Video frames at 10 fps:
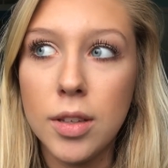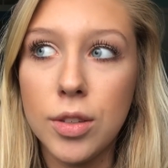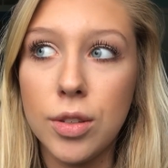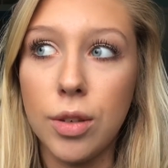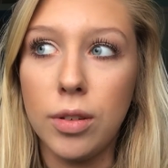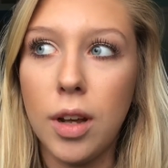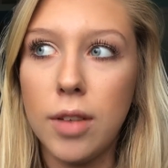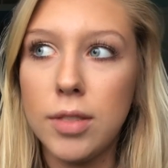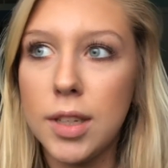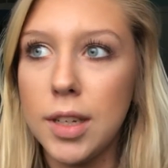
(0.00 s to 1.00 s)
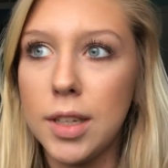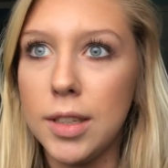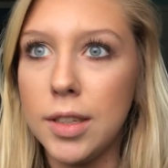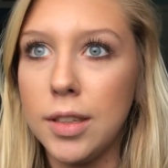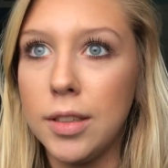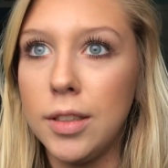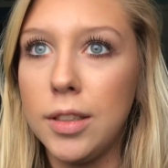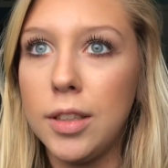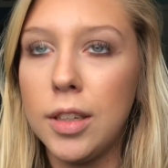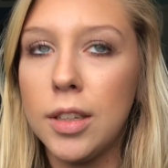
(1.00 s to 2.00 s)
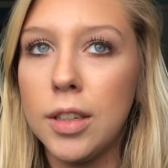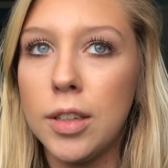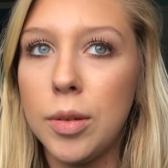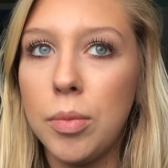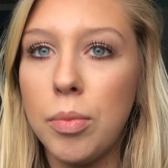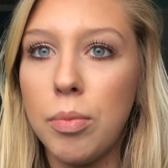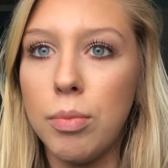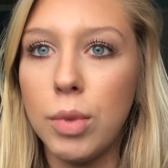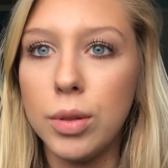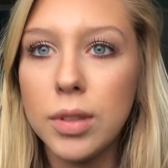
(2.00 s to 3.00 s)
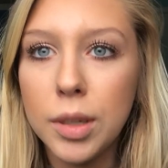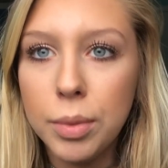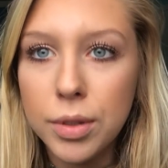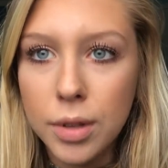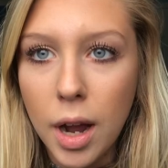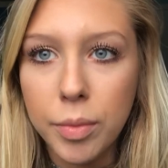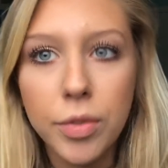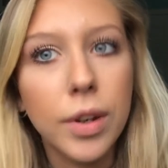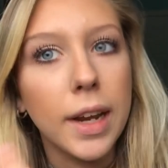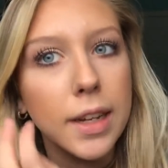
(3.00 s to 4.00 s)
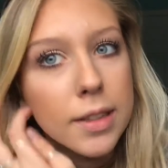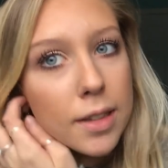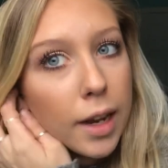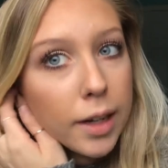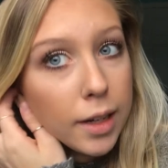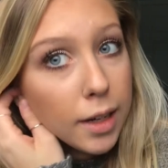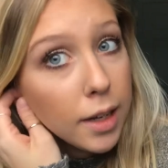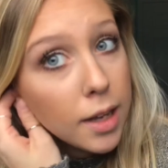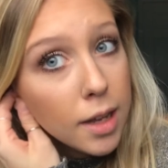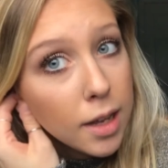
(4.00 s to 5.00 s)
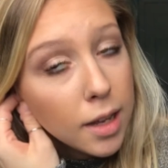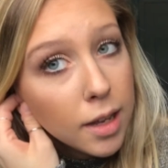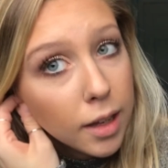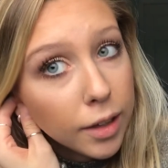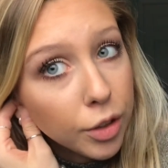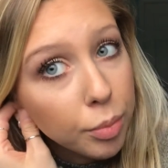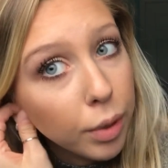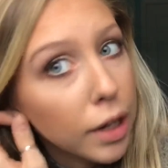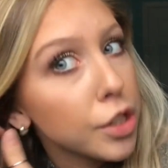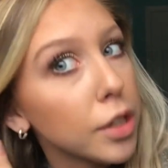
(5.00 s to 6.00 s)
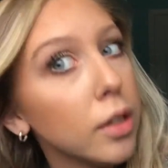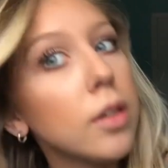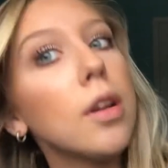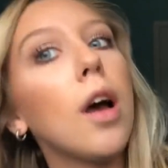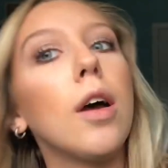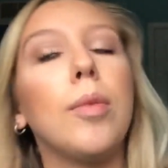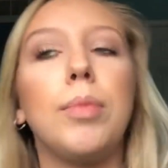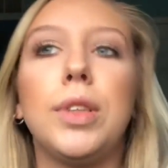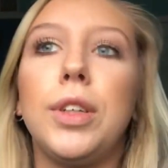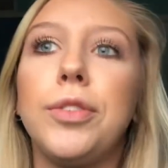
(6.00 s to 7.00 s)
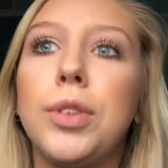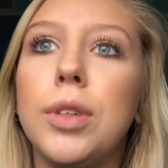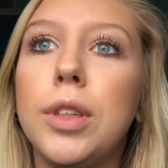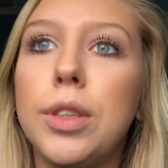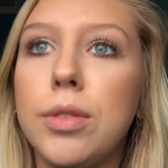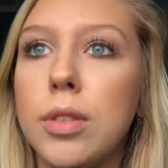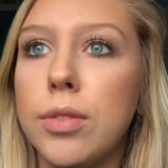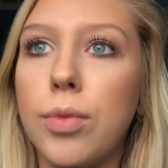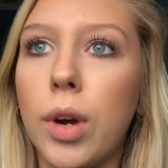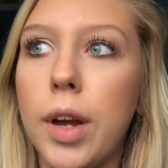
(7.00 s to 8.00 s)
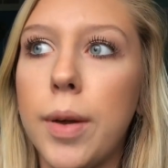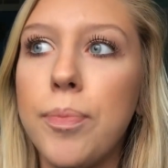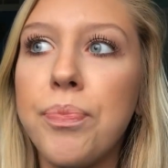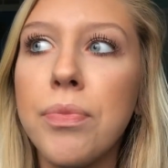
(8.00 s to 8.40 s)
ZOLOFT is mostly prescribed for anxiety and depression, but there are a few other uses for it.